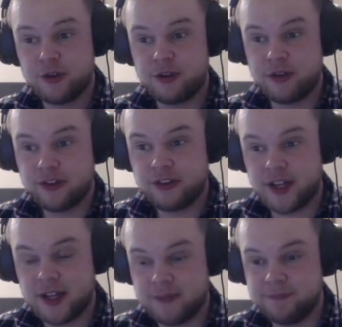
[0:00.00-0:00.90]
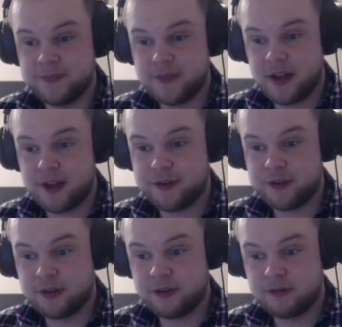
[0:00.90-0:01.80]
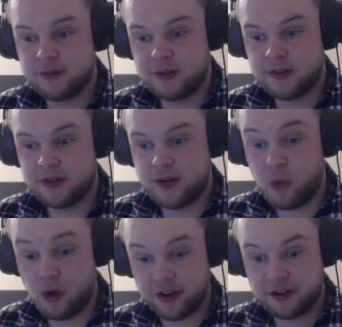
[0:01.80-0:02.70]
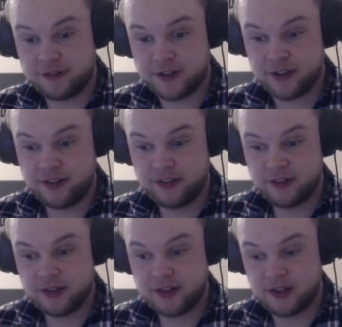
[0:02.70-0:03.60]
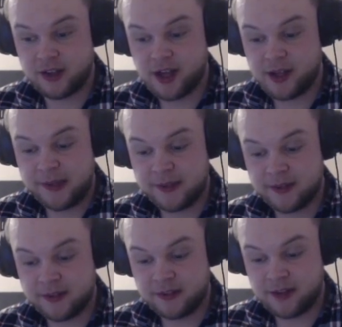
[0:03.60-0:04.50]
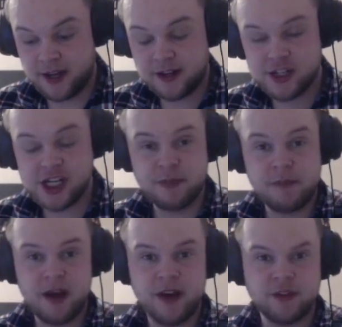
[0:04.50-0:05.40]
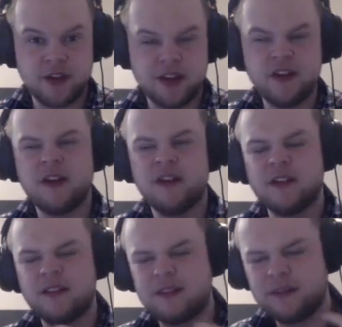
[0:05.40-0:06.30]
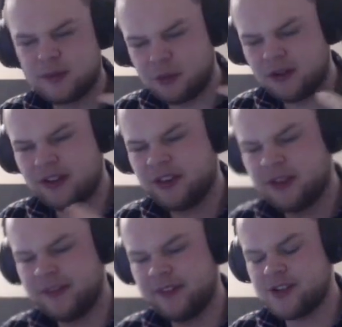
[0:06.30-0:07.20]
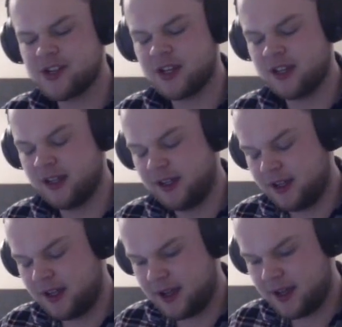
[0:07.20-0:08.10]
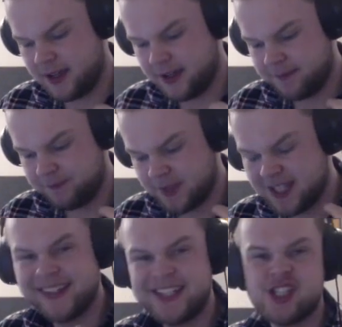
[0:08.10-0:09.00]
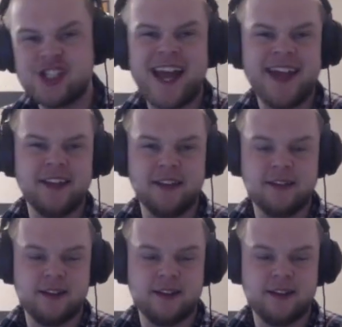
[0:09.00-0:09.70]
Orcs, I thought Warrior at first, and then I kind of changed my mind. It was like, no, the Warrior is going to be such a cliche